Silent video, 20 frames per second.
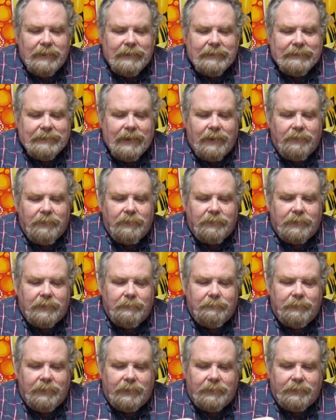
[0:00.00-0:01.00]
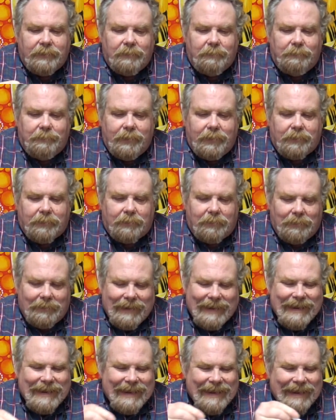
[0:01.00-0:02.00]
Yarrow can be a little bitter,
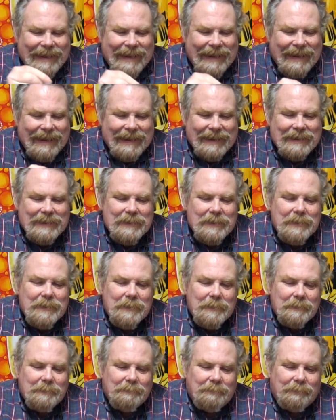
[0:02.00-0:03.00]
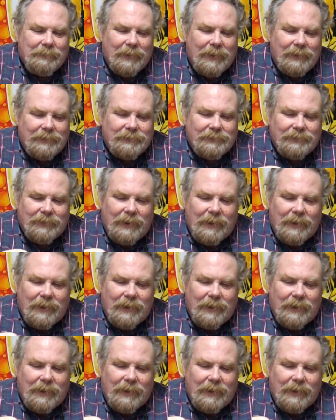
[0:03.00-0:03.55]
but